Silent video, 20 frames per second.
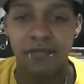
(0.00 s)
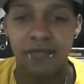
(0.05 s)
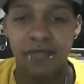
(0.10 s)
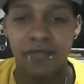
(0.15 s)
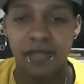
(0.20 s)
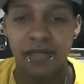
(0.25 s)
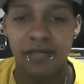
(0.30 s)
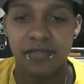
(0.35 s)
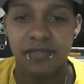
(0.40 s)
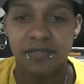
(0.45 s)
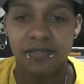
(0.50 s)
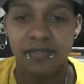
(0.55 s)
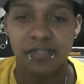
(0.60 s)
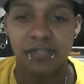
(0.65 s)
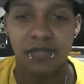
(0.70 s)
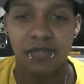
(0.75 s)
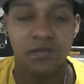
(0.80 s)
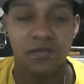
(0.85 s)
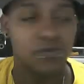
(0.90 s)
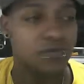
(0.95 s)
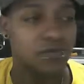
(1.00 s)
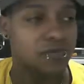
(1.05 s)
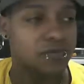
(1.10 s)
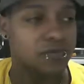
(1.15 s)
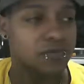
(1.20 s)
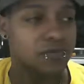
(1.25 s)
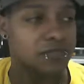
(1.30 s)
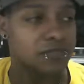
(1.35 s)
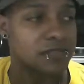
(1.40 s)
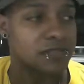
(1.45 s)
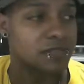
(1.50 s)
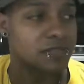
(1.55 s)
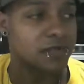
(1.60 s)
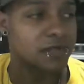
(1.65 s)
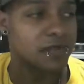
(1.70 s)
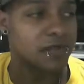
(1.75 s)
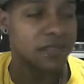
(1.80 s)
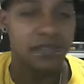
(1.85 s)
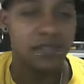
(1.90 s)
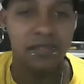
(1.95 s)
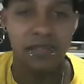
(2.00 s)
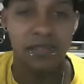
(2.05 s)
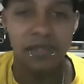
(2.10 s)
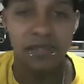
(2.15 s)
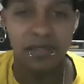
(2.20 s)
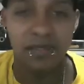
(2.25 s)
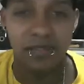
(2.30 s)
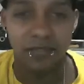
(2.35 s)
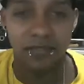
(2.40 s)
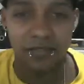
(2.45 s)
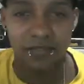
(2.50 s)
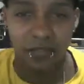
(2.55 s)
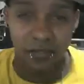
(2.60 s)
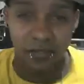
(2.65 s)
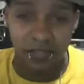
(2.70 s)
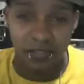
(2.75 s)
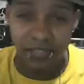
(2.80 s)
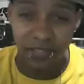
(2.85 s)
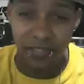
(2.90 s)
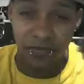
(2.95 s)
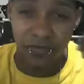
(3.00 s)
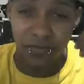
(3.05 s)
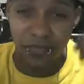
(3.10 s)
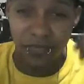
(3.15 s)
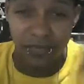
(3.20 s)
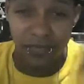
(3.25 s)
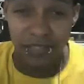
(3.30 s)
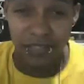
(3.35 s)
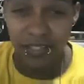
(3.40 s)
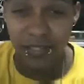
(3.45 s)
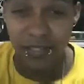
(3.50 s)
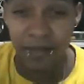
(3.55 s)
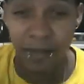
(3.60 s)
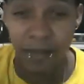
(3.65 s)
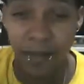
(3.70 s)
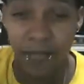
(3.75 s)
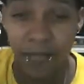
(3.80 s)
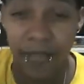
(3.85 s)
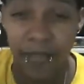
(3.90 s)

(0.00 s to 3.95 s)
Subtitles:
Yeah, so that's about it. Golden State Warriors again.